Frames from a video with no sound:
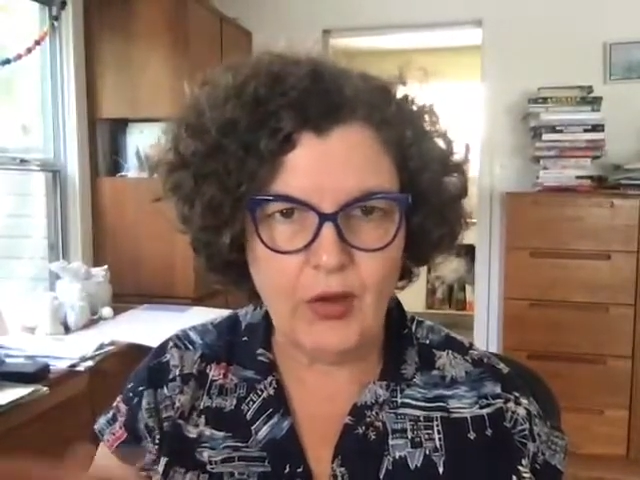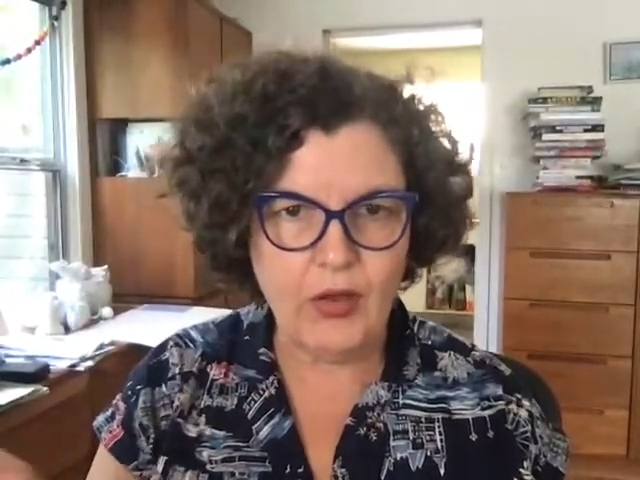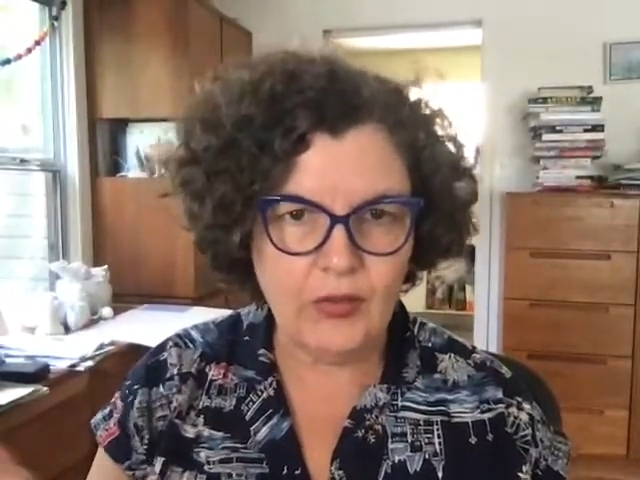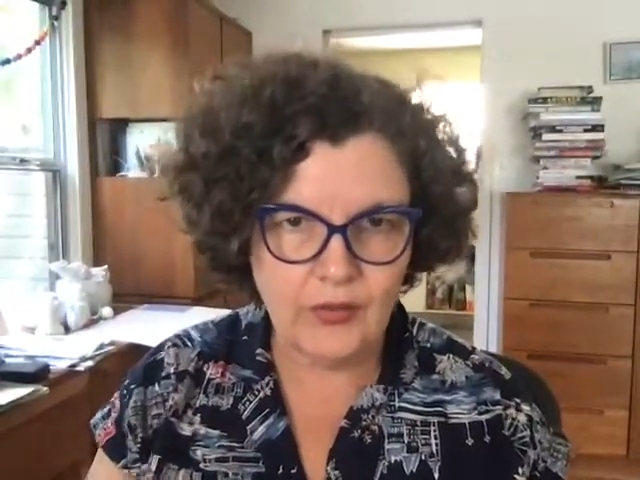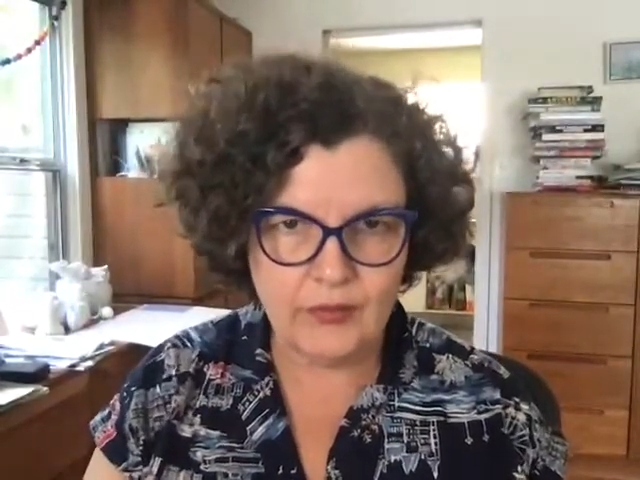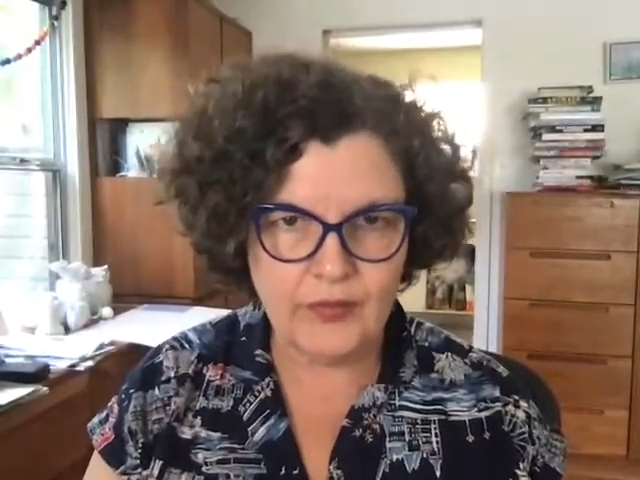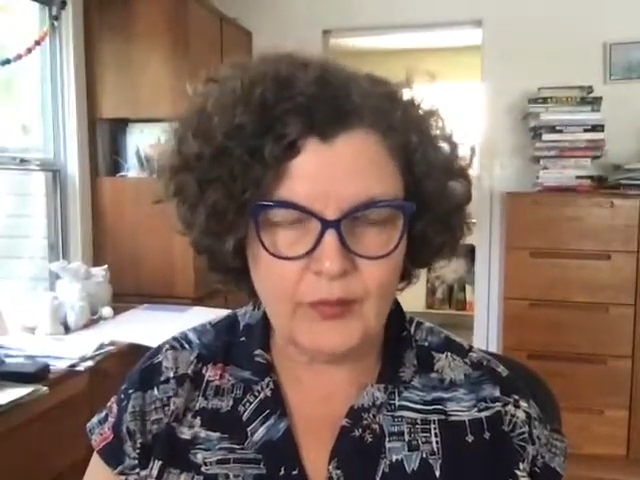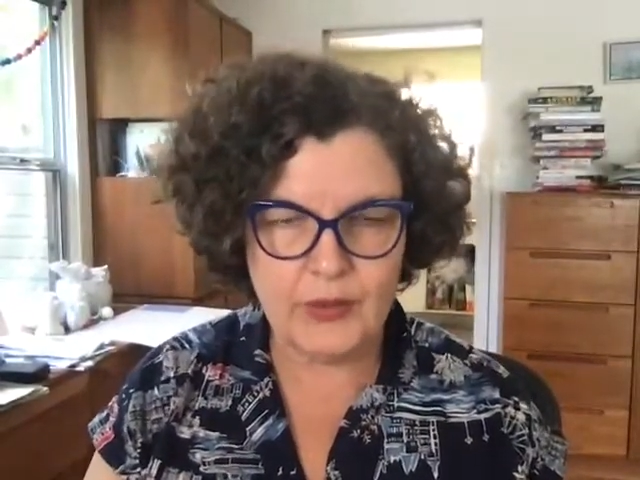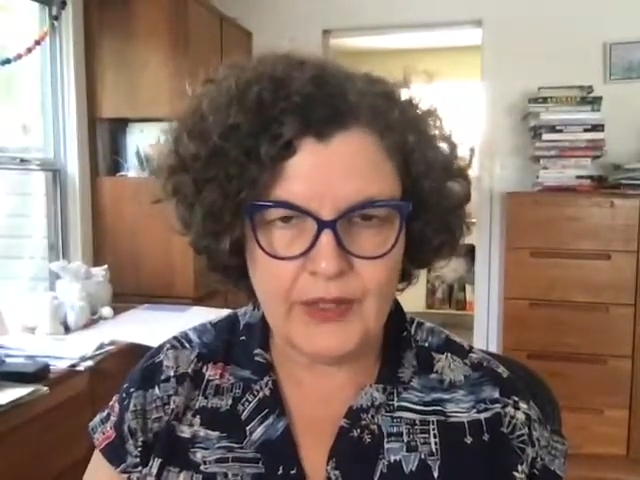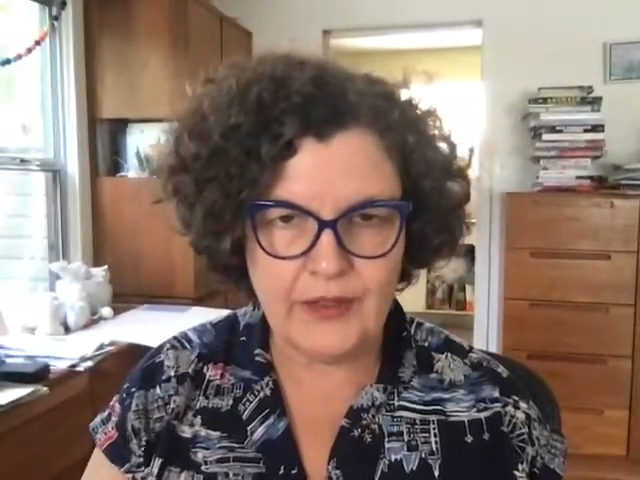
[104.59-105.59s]
all over the
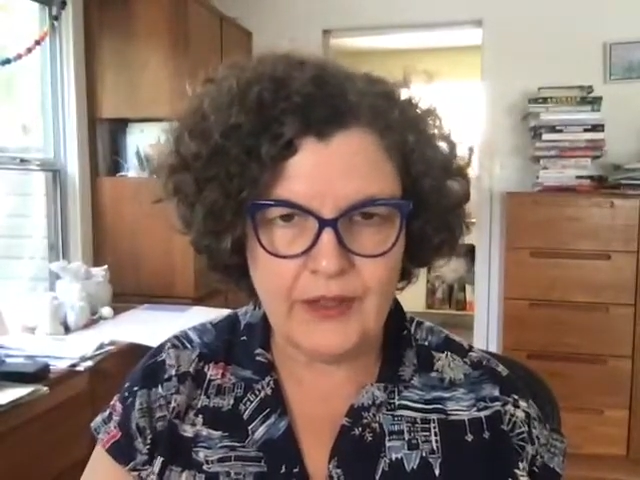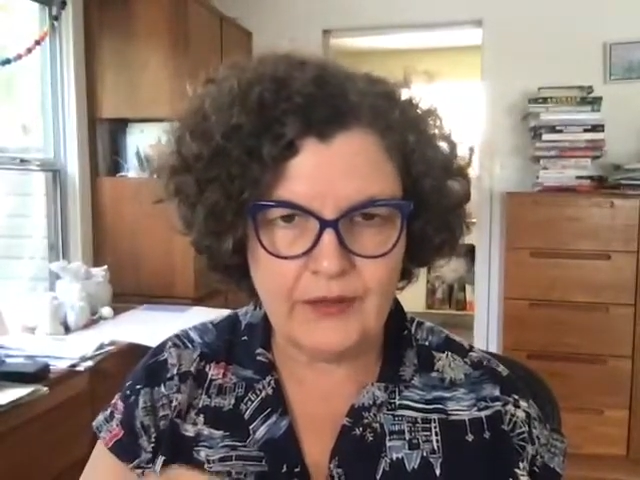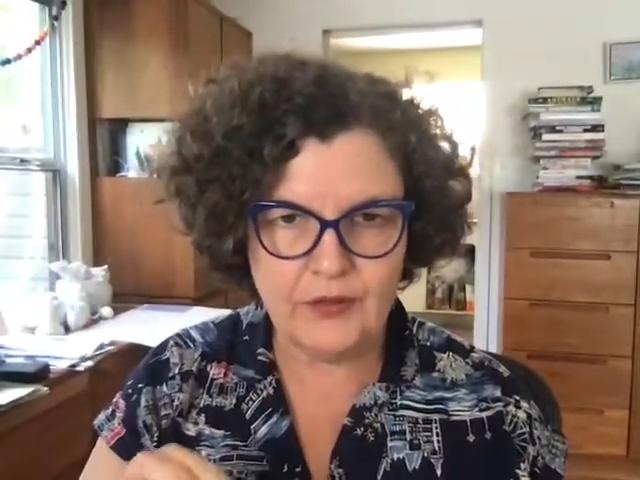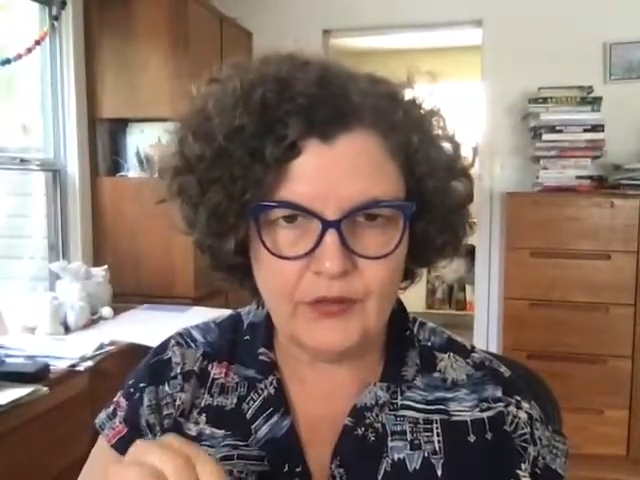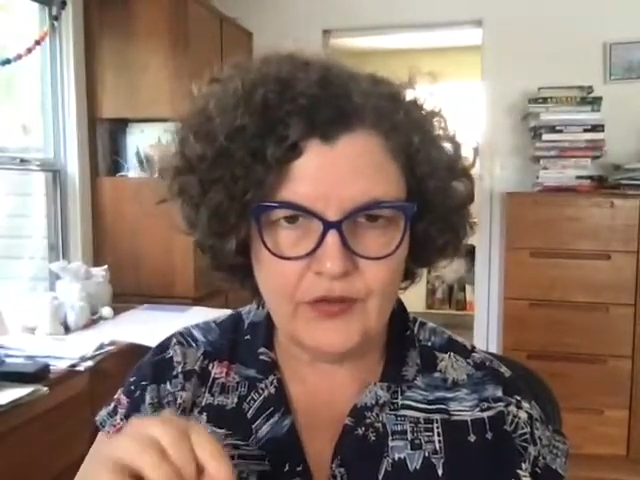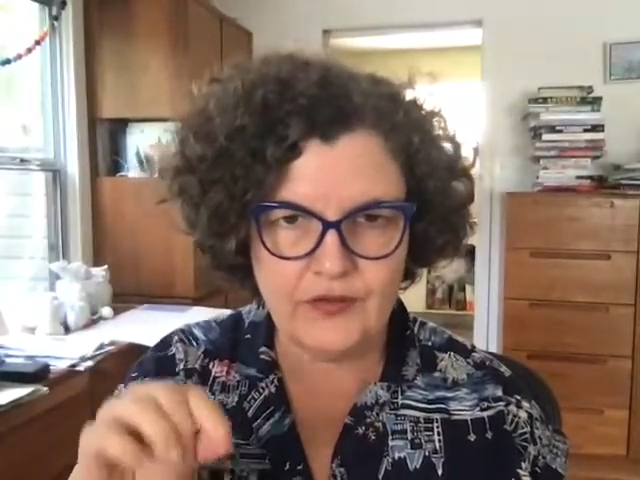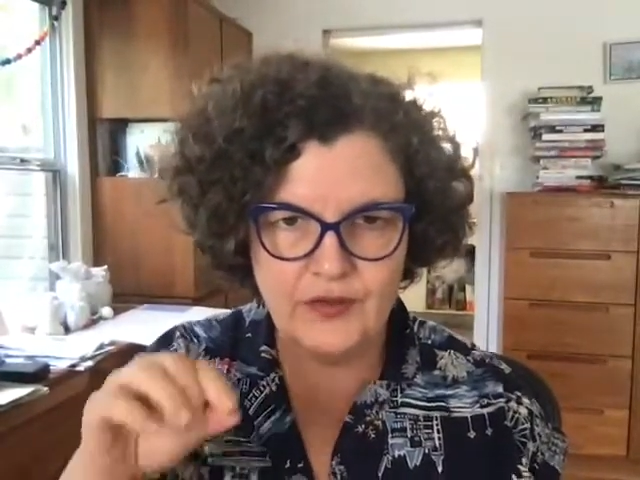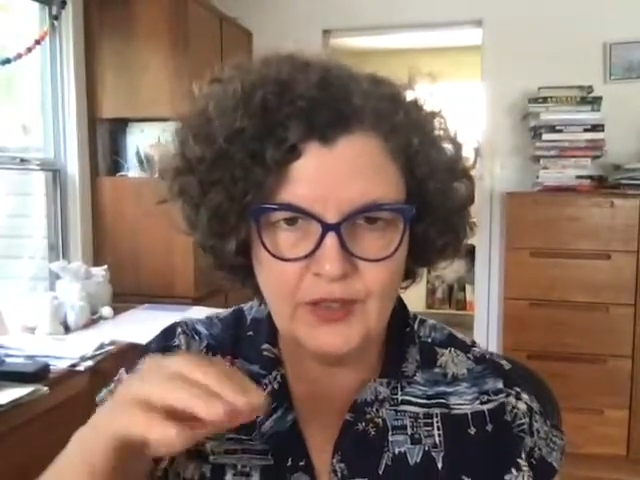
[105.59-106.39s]
plate, and you just,